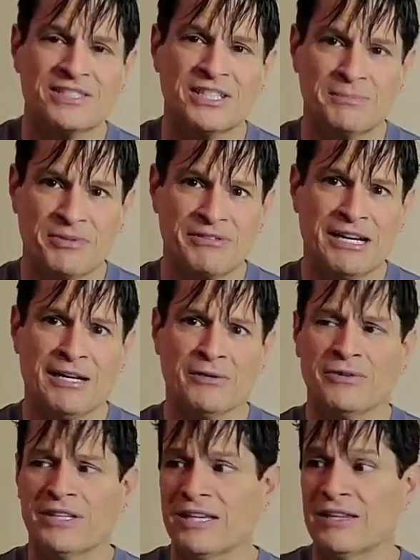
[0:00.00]
sleep
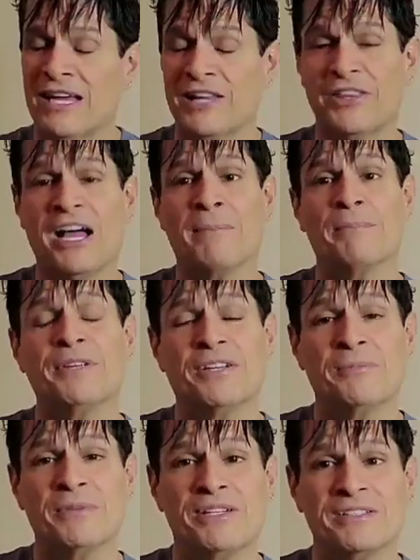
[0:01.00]
around and not be
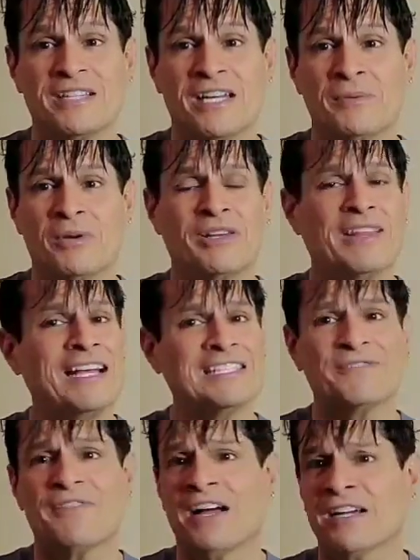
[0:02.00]
committed to anyone.
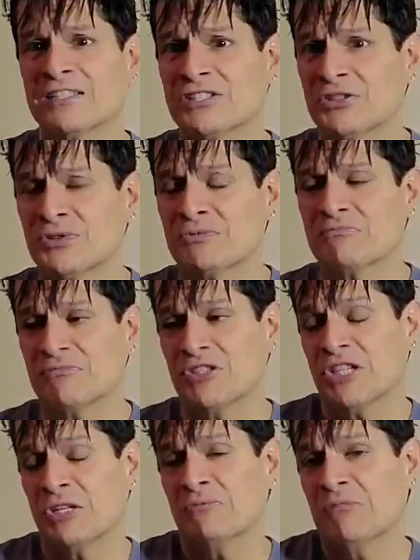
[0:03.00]
That's fine too.
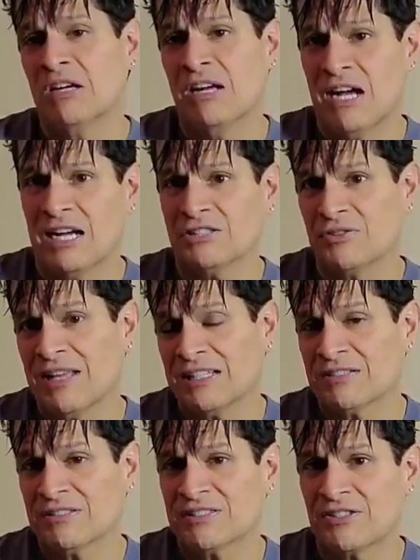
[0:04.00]
I do
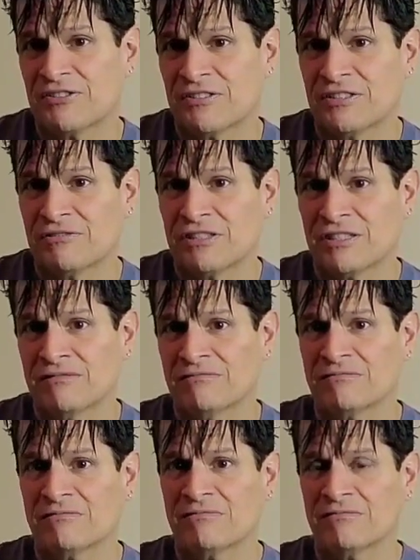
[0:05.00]
that to a certain degree.
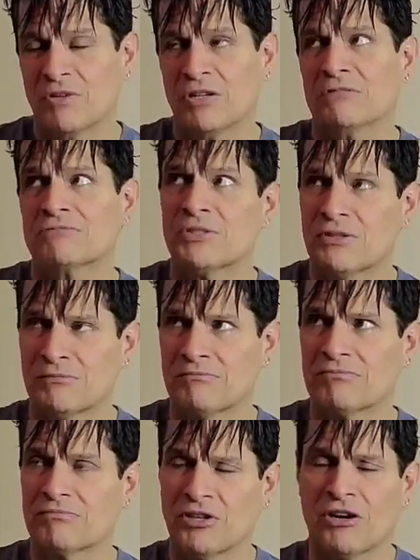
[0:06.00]
Well, to a
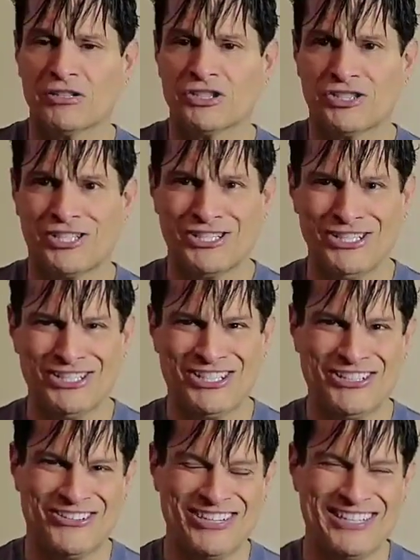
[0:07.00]
large
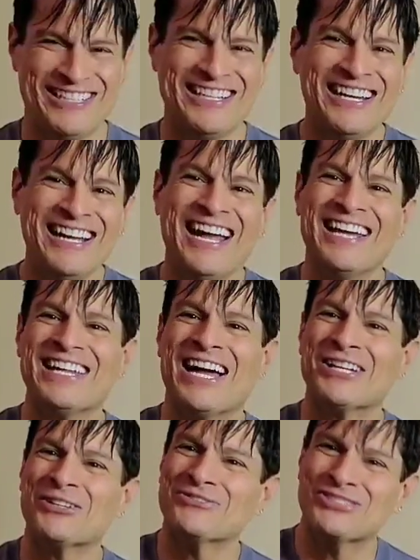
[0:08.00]
degree, and
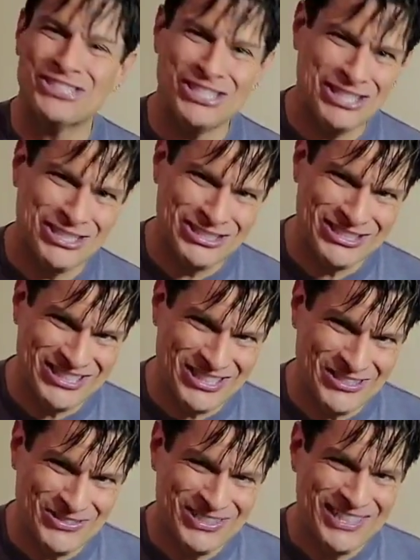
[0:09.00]
I don't judge.
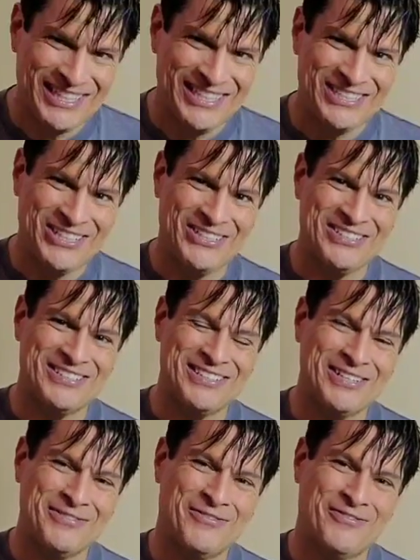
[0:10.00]
So
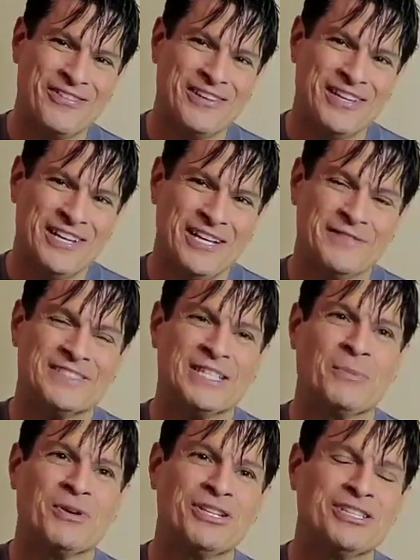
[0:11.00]
if
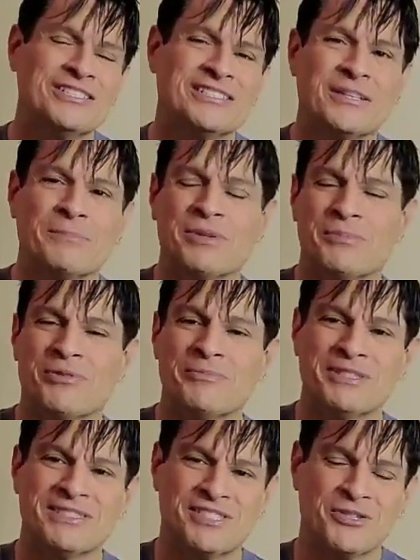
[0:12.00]
someone is a bit
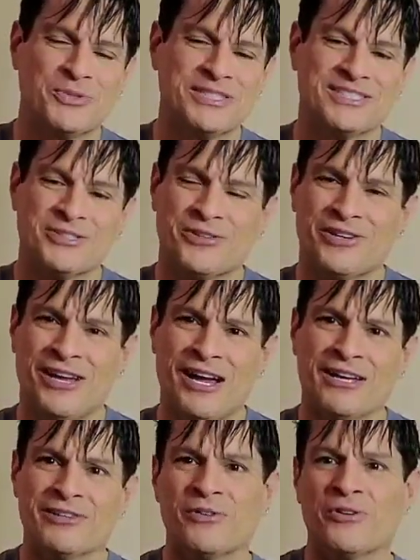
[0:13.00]
promiscuous or
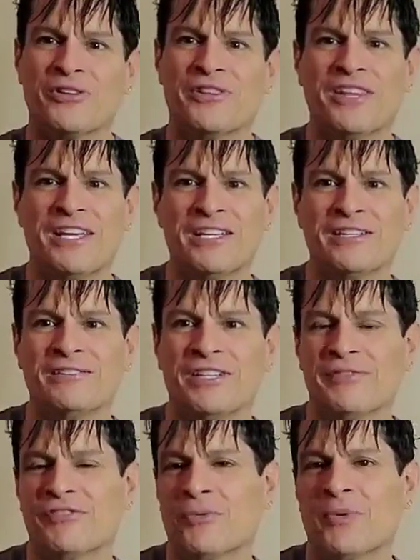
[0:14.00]
not, or they
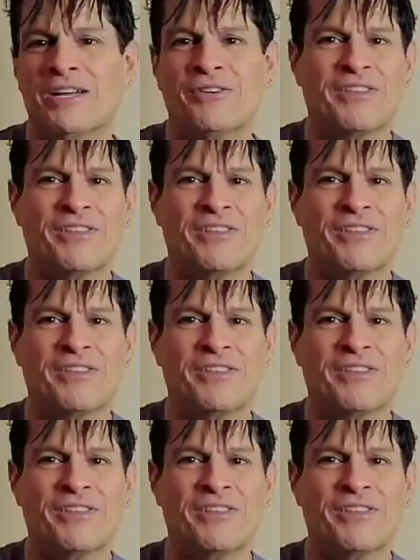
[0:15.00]
give it away